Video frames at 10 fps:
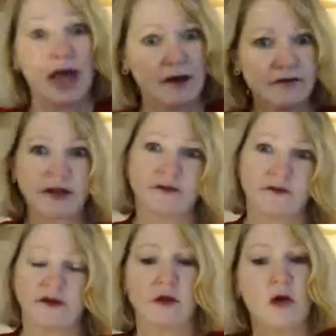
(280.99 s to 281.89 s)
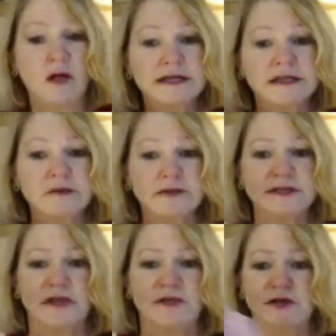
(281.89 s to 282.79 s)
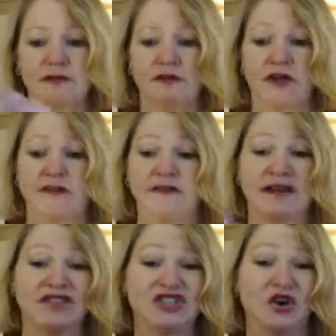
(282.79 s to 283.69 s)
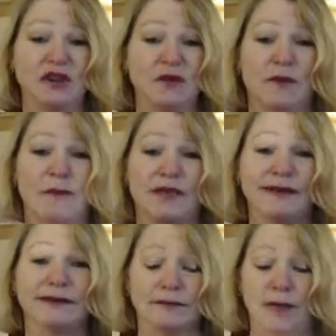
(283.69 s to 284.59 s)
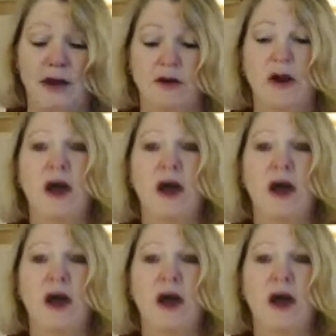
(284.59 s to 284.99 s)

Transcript: how fast was that? All I did was get this. Look, it's not even totally wet, but that doesn't matter.